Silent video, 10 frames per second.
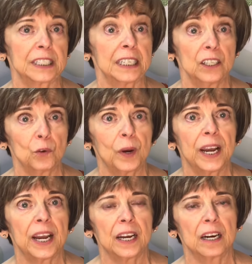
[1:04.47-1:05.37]
get in the
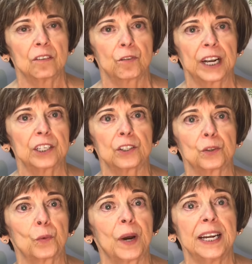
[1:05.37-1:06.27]
way of
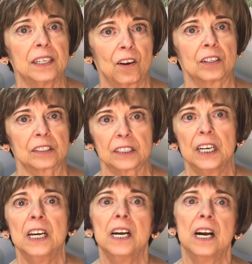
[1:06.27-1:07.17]
regular weight loss.
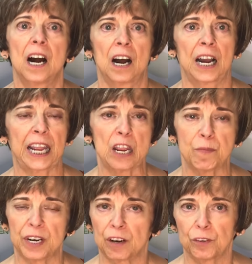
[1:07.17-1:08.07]
I came
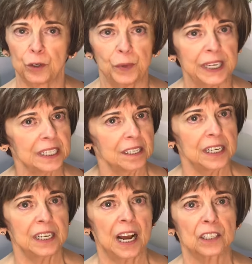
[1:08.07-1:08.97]
in every week to
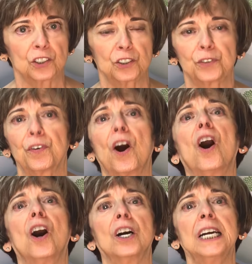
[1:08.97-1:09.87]
see Doctor
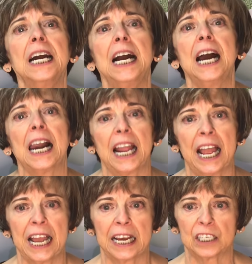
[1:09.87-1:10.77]
Truong,
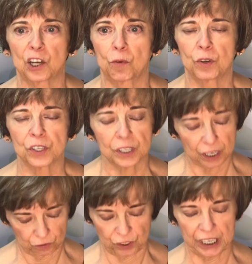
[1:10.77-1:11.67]
and I was
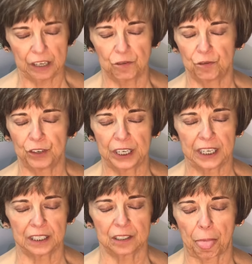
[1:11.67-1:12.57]
received
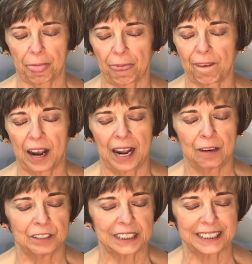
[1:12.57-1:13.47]
re, I
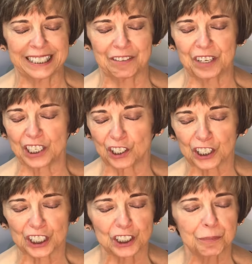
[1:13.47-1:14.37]
received
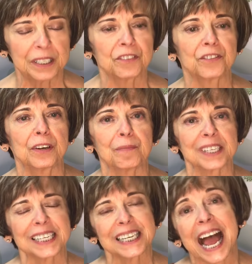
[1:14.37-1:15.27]
encouragement from the
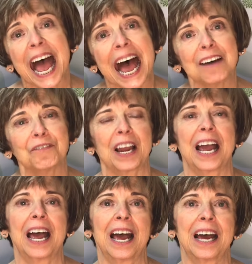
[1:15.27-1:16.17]
staff
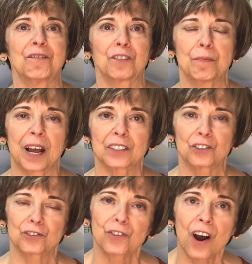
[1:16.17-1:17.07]
and from Doctor
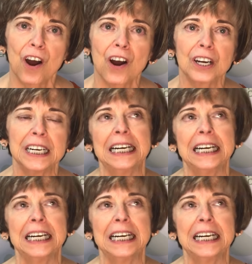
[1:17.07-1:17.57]
Truong.